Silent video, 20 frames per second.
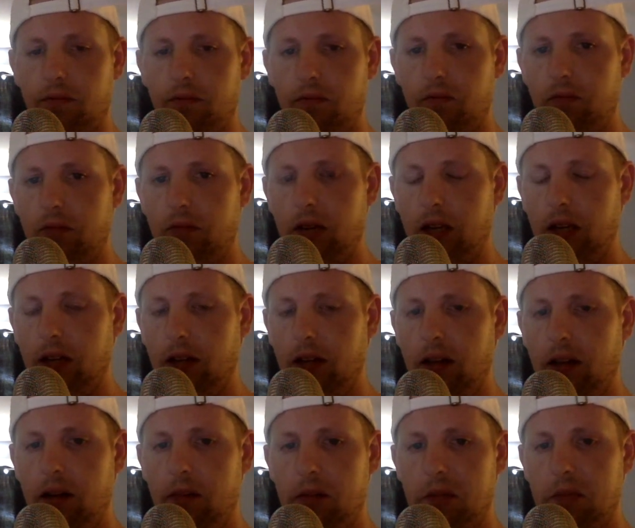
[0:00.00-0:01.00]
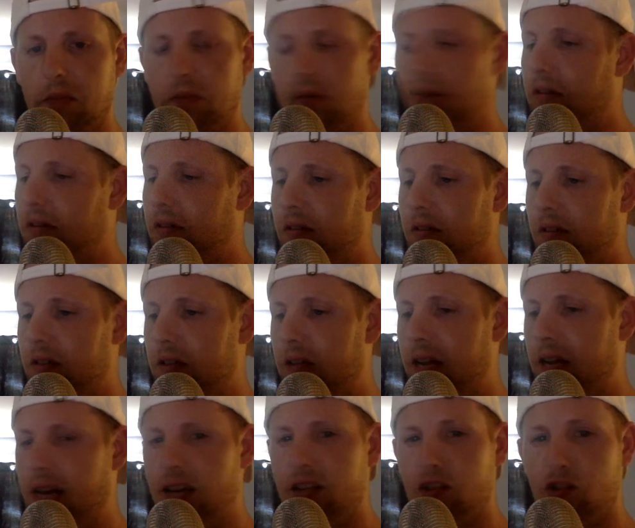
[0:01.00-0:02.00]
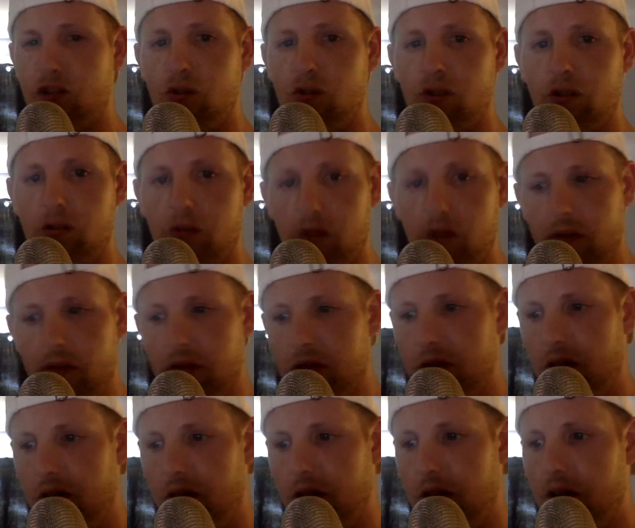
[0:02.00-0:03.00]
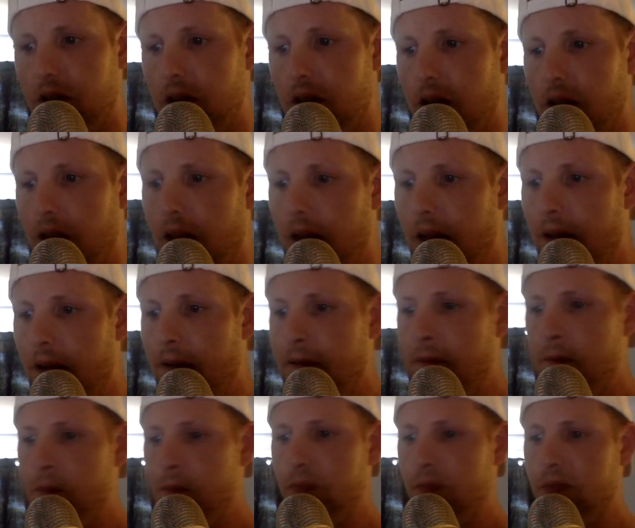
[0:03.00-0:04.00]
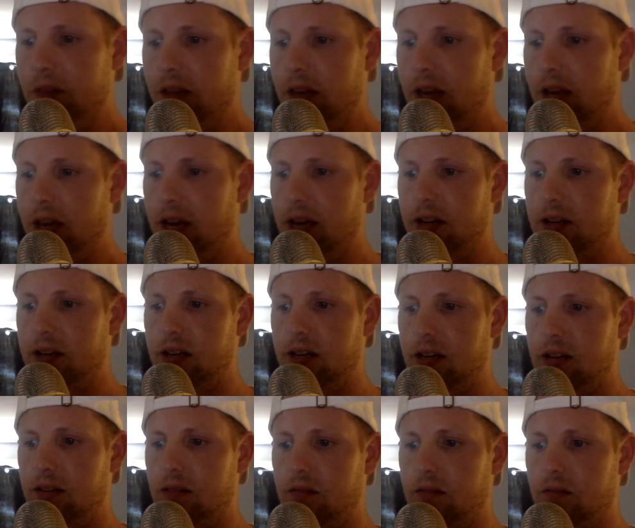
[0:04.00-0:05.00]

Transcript: fucking the Amherstburg asshole, or whatever it's called. And I'm